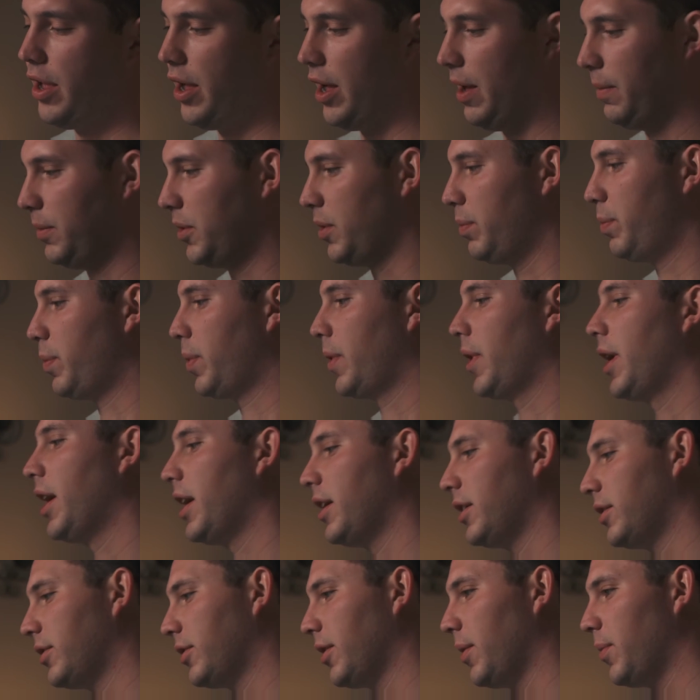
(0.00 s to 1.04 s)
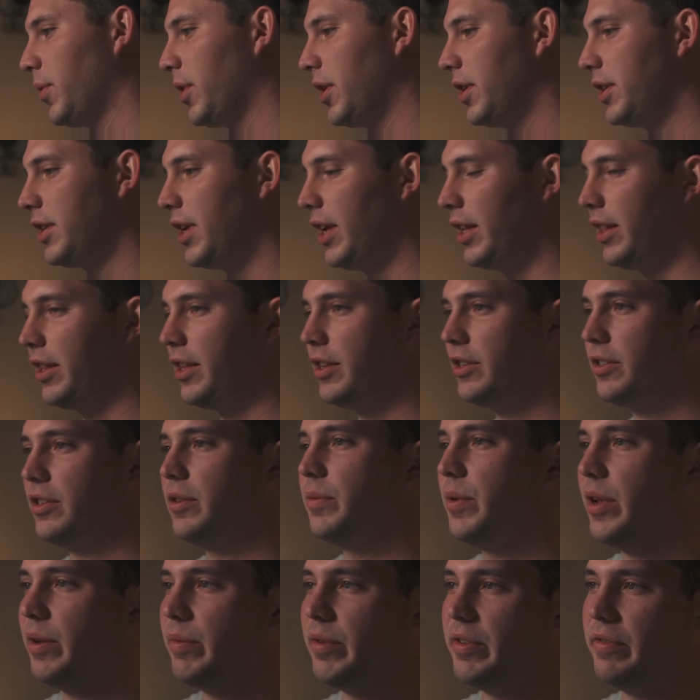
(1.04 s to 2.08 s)
I'm depressed, so I'm gonna take this to
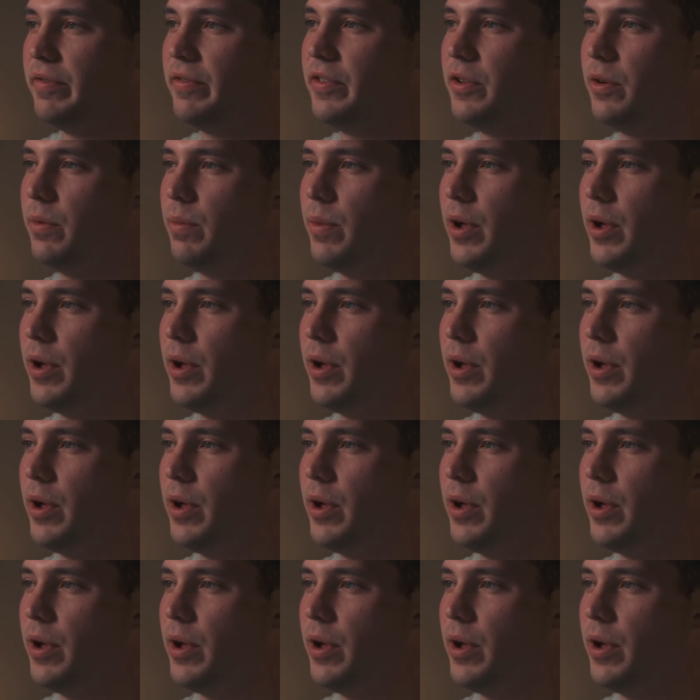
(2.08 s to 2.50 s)
make me feel